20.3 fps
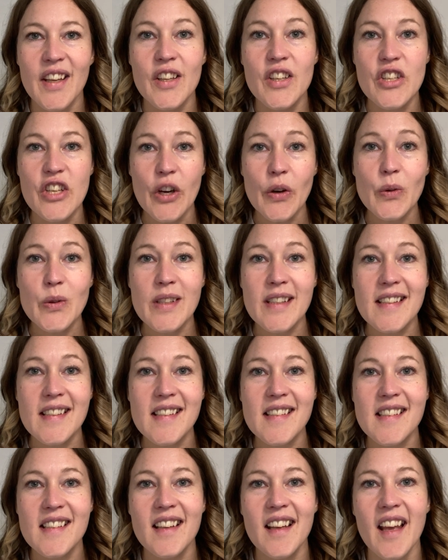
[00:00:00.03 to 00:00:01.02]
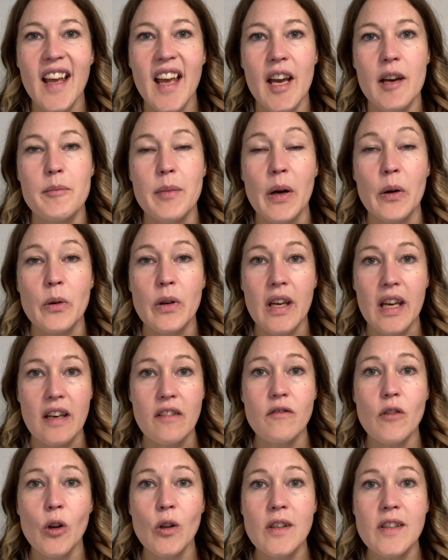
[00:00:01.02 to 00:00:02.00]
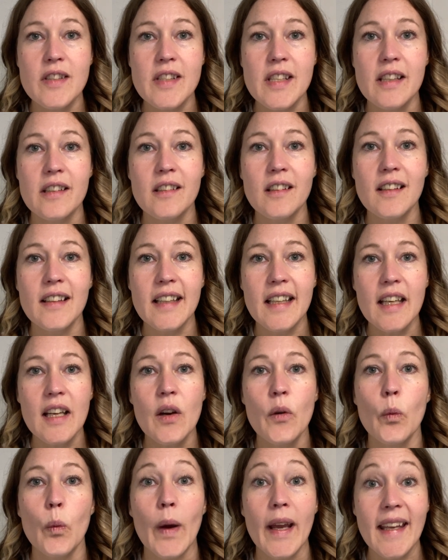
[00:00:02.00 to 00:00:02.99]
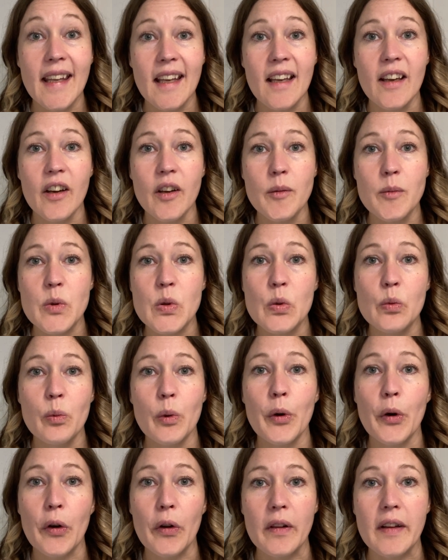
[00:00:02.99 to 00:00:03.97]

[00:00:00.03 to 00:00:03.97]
Know this about involuntarily waking up super early.